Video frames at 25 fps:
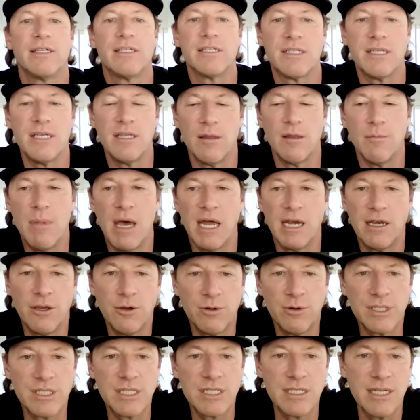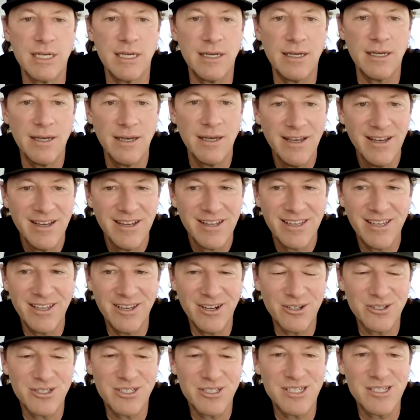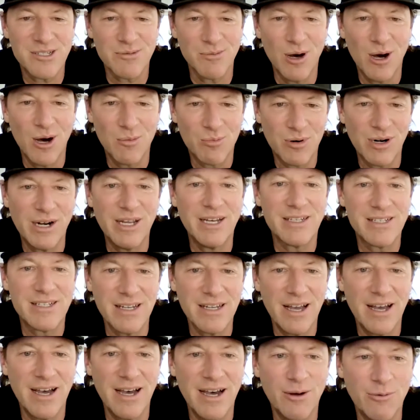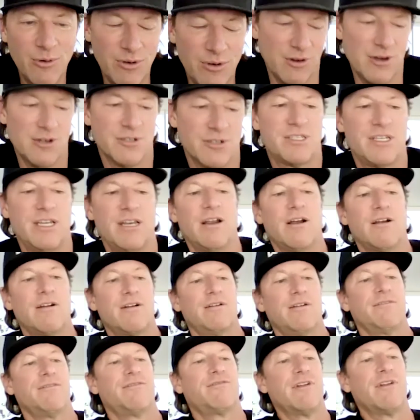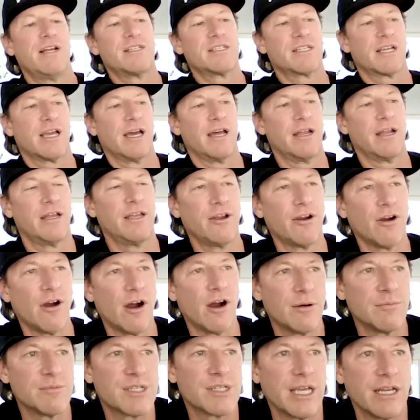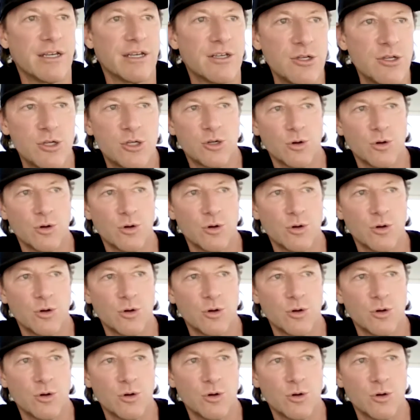to see the menu and see, you know, see small print. Uh, we've all seen our friends kind of your arms get too